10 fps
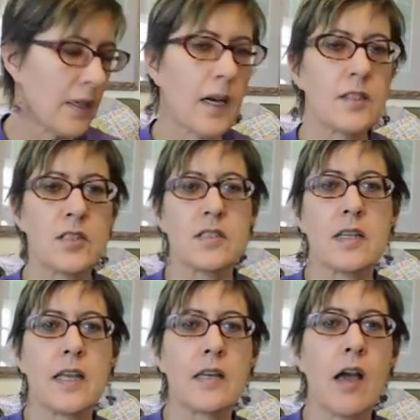I just
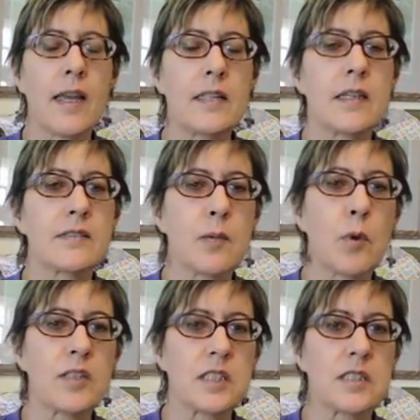at night, as I'm
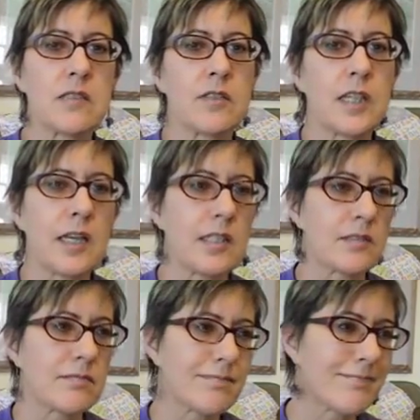watching TV, I can
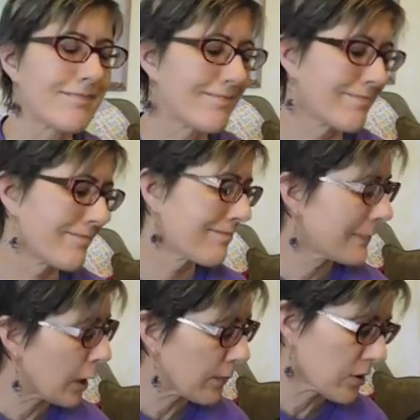
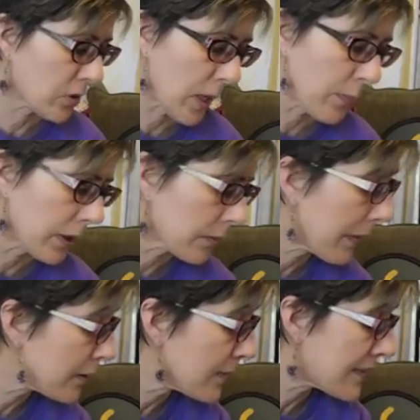tear up the scrapbook.
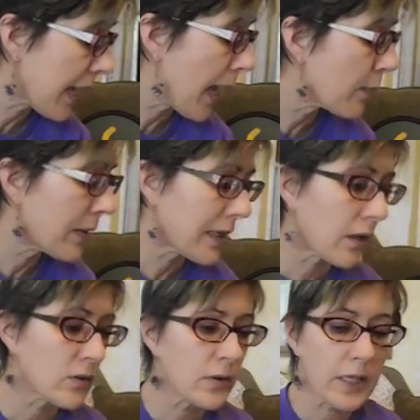Makes me sad, but
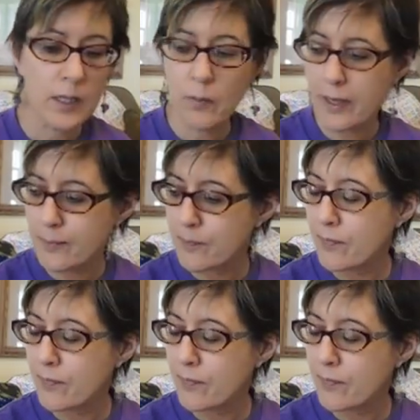I'll do it anyway.